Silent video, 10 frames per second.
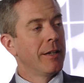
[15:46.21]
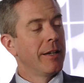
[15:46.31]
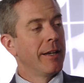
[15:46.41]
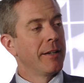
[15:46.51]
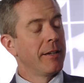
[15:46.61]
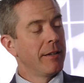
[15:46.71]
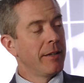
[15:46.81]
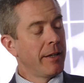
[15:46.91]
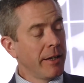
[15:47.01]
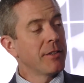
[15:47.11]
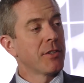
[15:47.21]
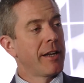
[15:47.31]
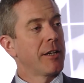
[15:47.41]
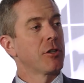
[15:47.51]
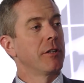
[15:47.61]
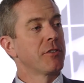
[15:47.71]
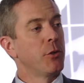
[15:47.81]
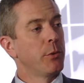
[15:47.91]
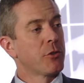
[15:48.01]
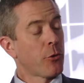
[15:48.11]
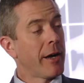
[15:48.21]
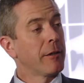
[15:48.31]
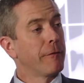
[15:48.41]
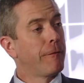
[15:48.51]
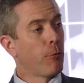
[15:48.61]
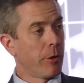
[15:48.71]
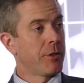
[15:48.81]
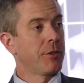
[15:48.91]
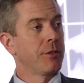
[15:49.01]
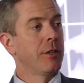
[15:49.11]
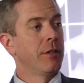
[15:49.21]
And he is a nationalist who was trying to force